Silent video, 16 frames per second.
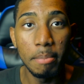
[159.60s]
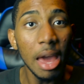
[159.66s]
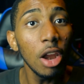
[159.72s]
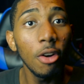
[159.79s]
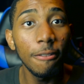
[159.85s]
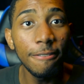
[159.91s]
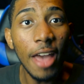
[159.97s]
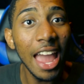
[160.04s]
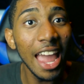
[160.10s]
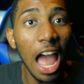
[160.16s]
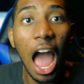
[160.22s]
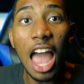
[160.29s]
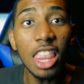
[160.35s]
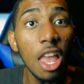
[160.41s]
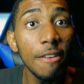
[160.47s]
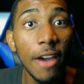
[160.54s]
Matter of fact,
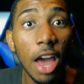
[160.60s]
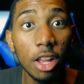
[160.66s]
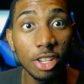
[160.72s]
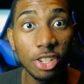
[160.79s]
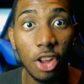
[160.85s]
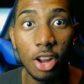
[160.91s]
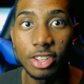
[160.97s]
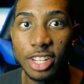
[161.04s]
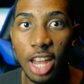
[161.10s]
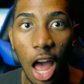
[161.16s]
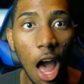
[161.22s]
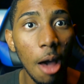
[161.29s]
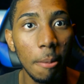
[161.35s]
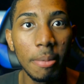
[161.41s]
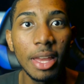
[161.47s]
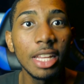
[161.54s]
I love how it starts
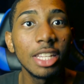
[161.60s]
up.